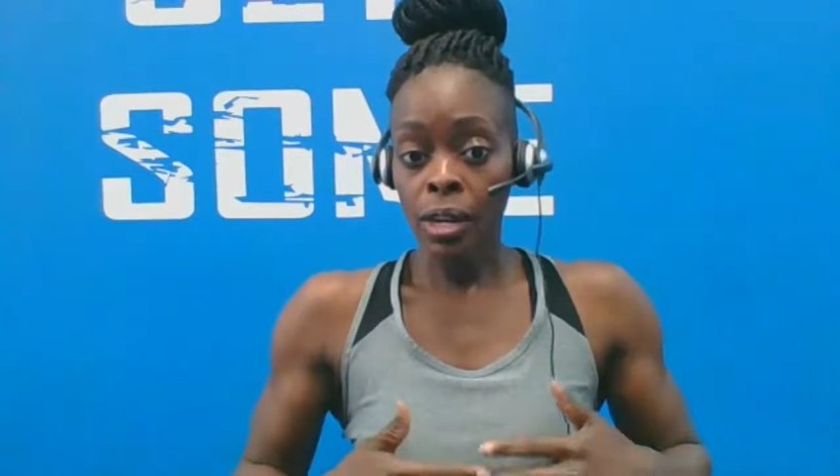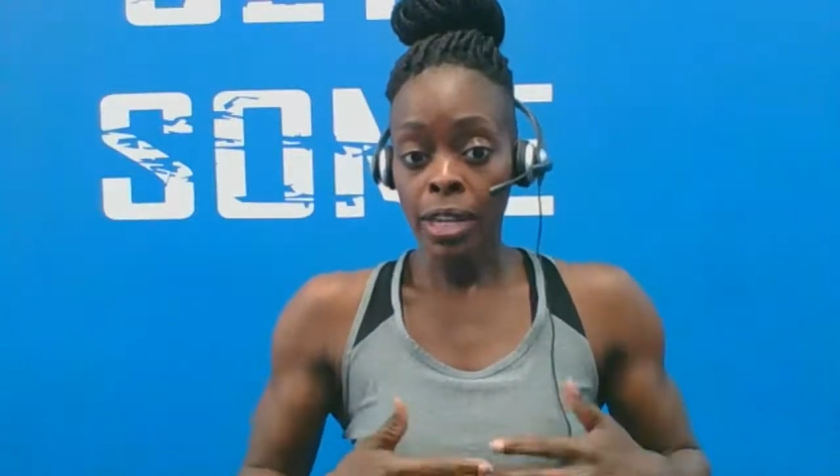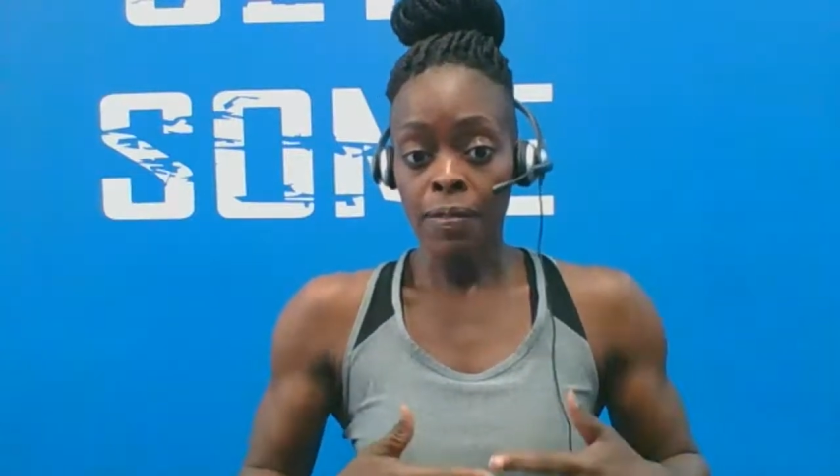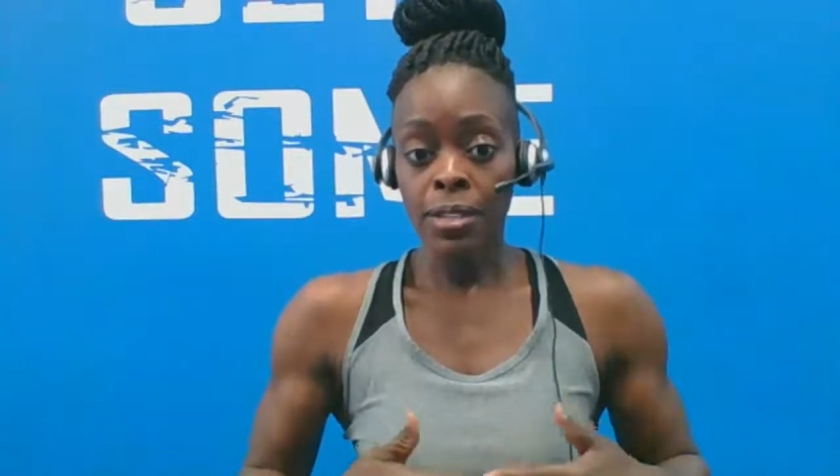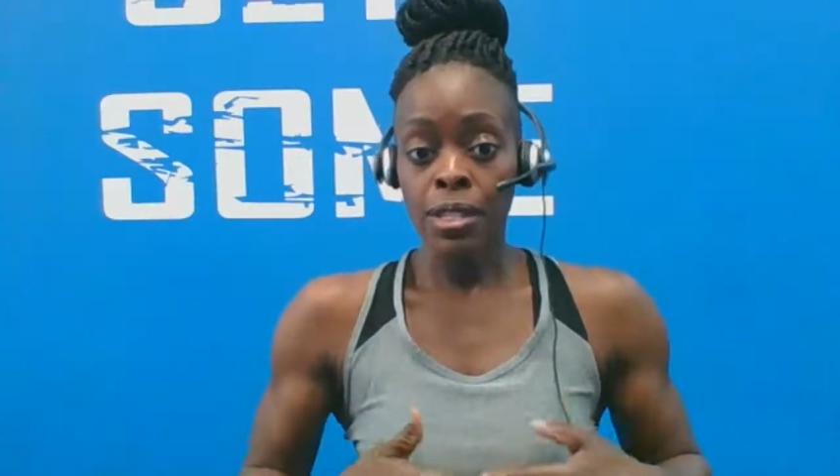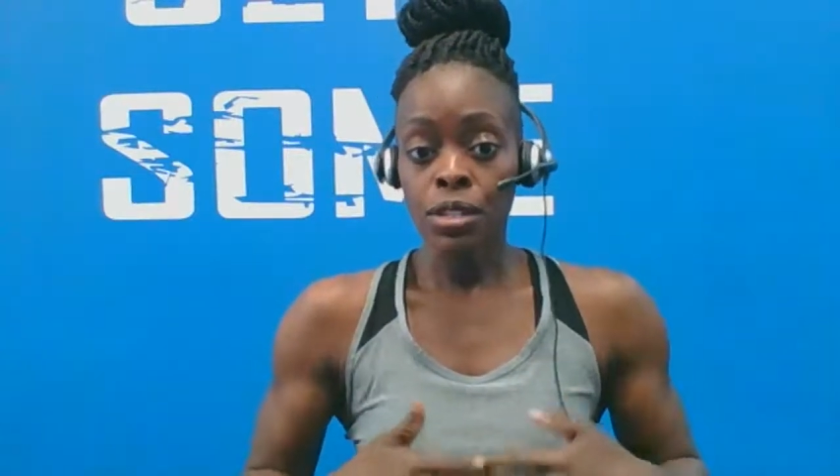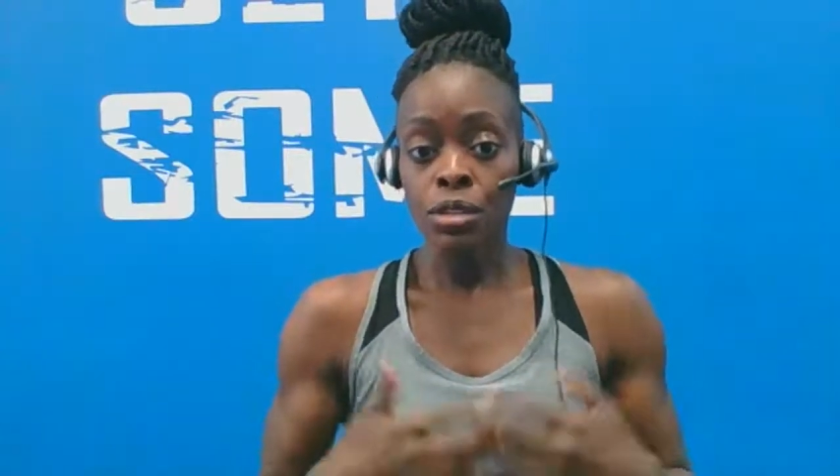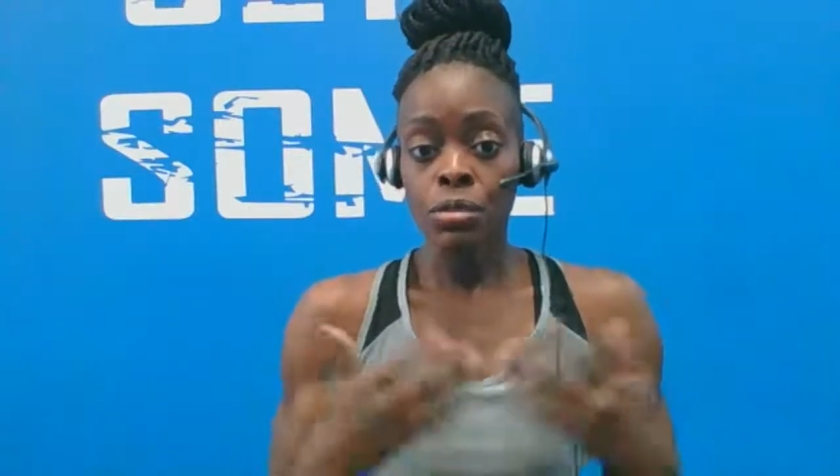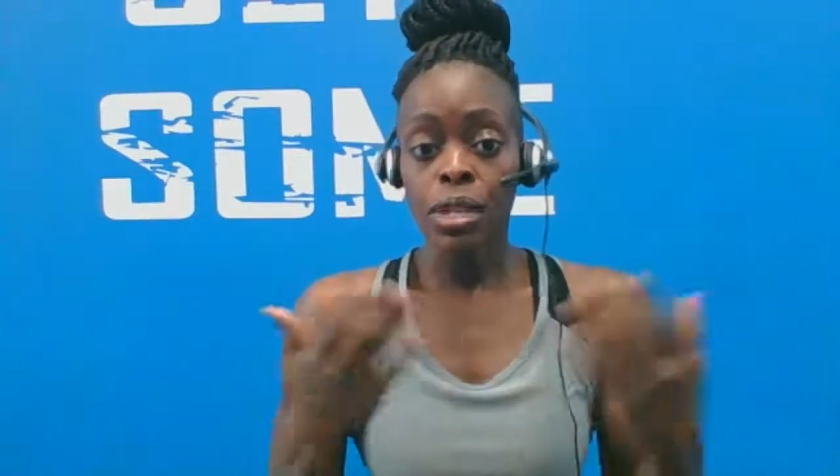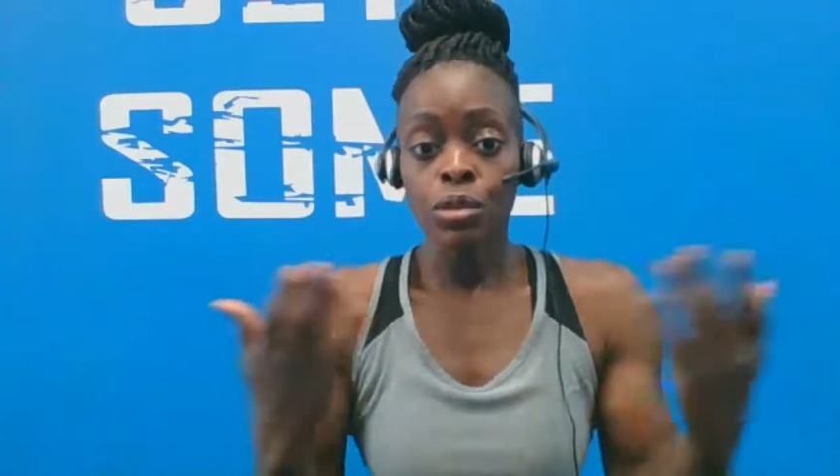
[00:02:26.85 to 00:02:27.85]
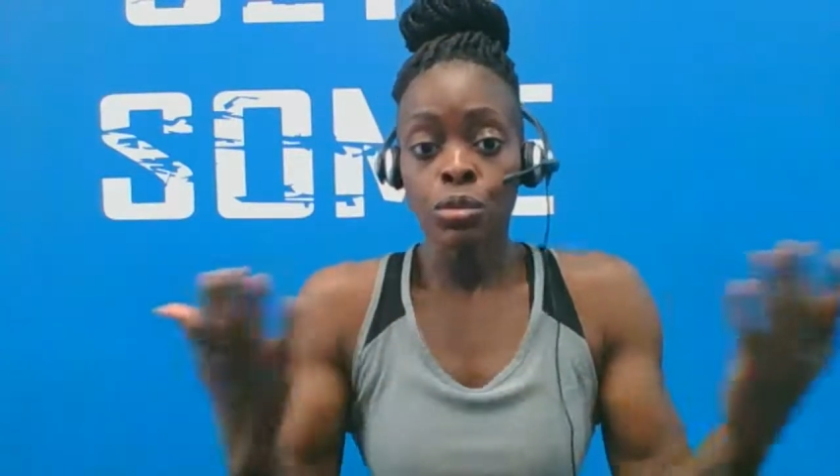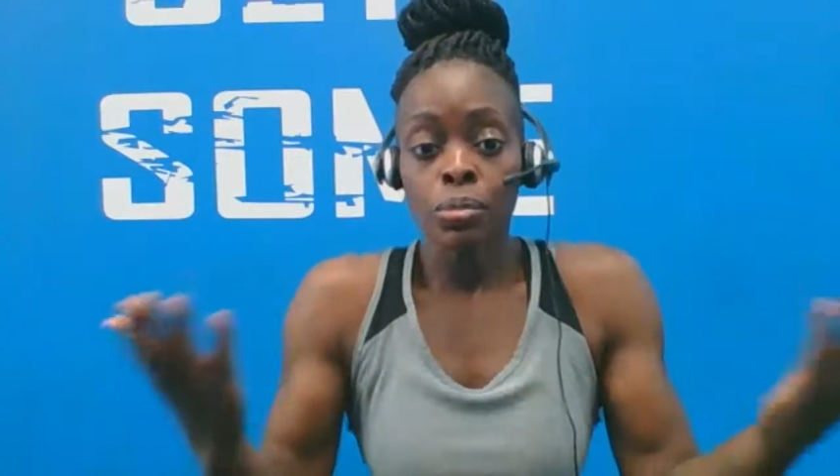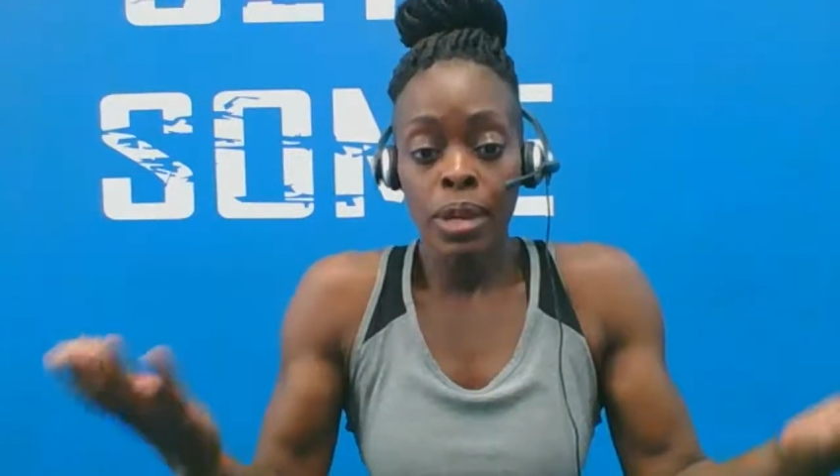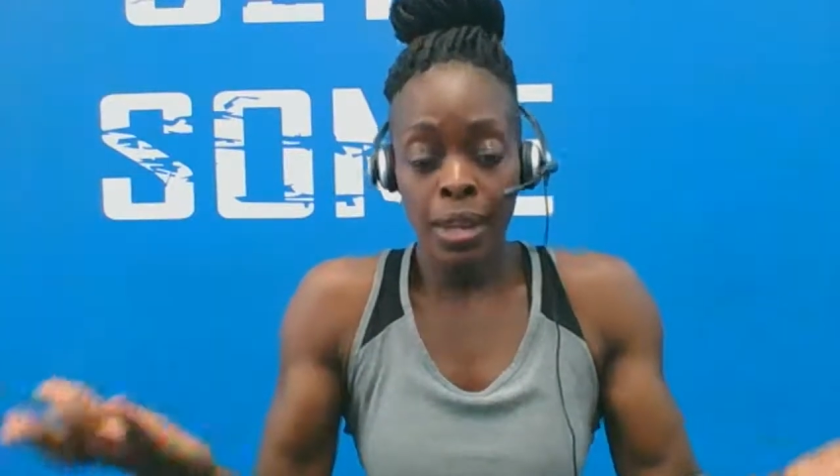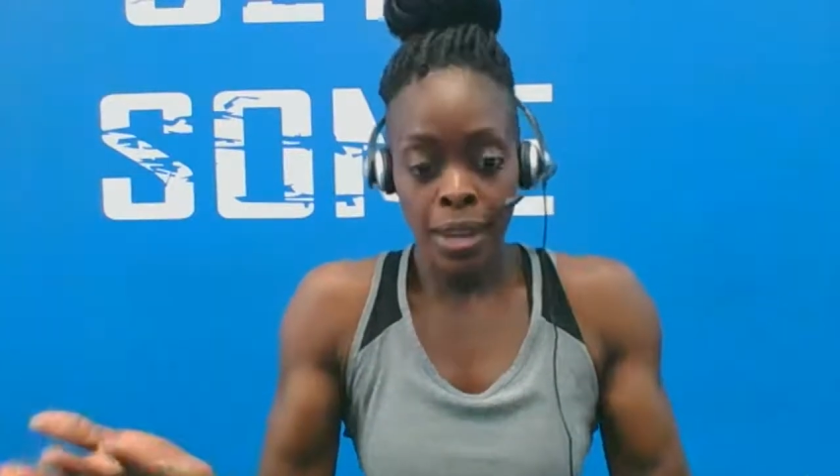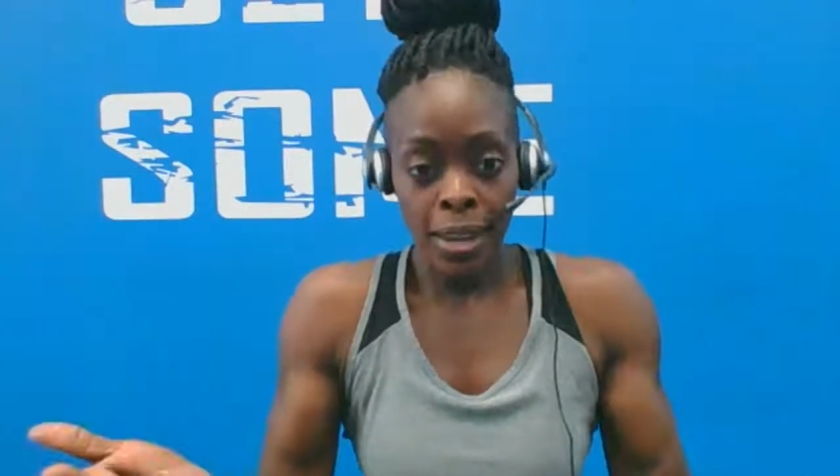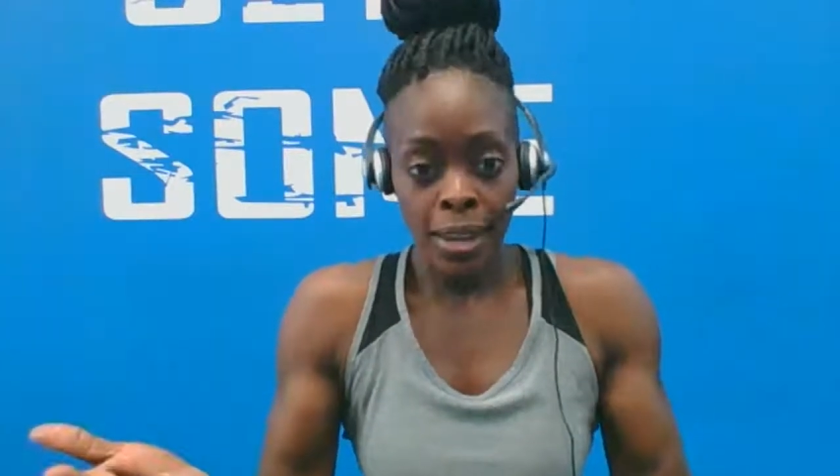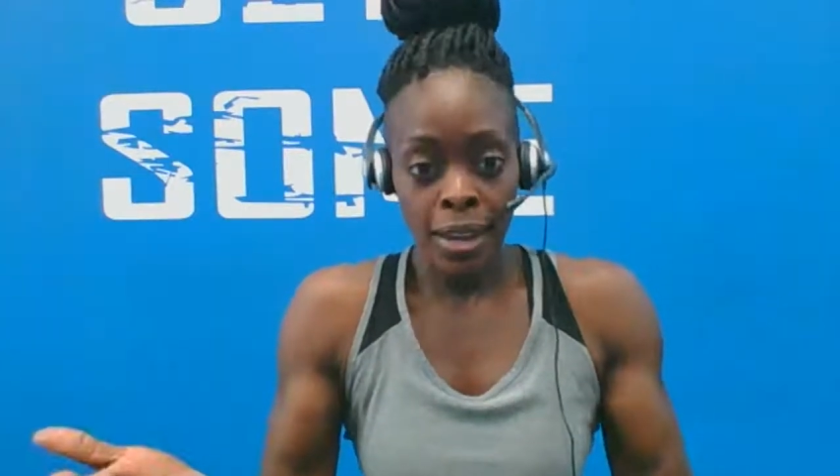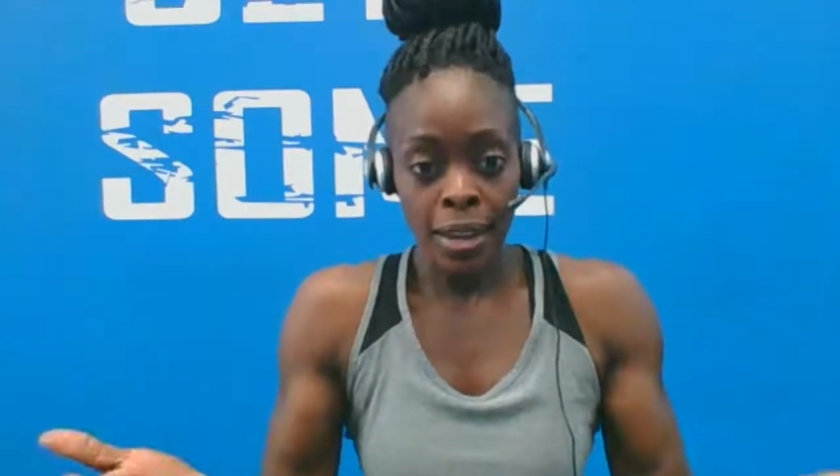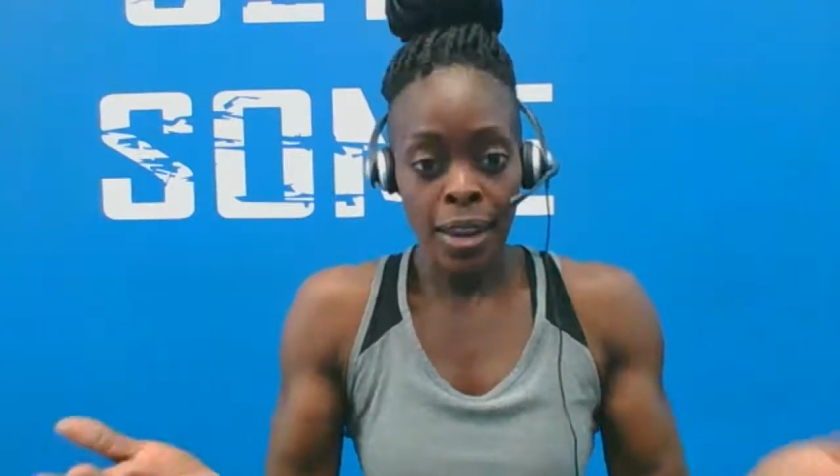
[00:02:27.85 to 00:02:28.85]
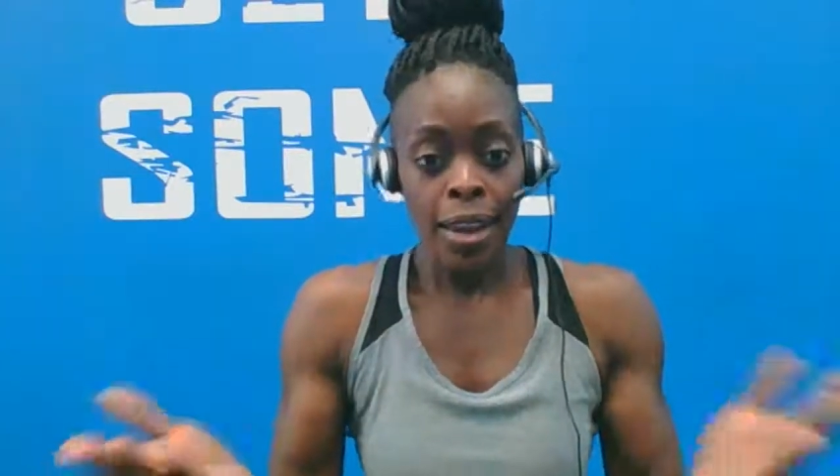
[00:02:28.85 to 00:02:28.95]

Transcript: deficit do you need to be in,